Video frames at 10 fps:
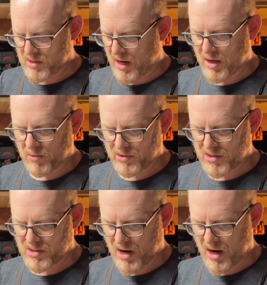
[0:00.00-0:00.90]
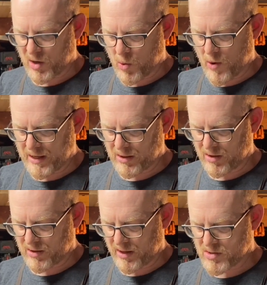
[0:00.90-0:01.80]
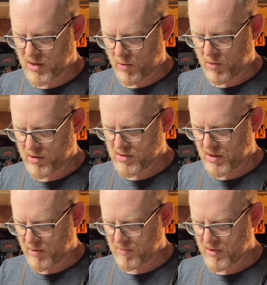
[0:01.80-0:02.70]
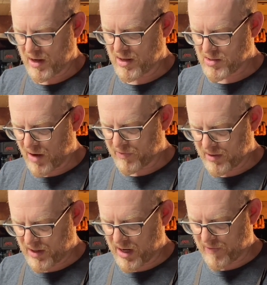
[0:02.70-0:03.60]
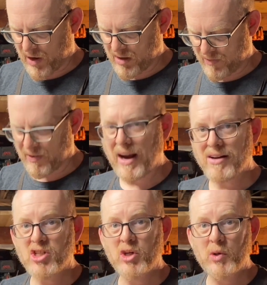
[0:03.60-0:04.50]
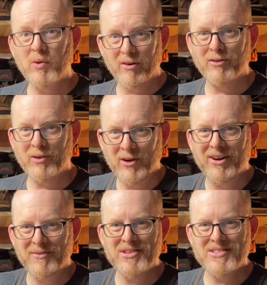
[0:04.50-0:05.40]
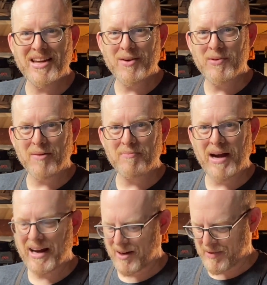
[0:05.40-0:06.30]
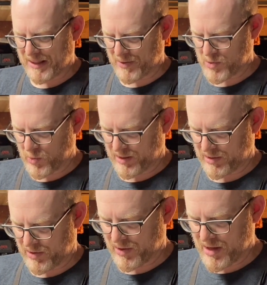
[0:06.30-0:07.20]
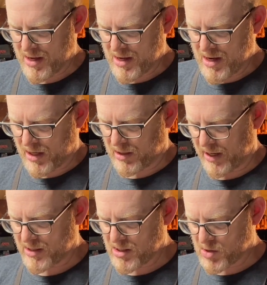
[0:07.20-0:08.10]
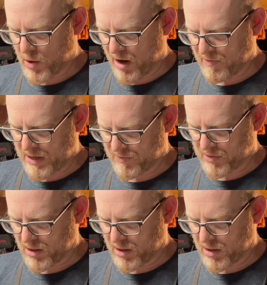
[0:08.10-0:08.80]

and it will just not quite look like Star Wars. It's often kind of hard to find 2 or 4 of the same when I'm buying them in those weird little collections, so I often have to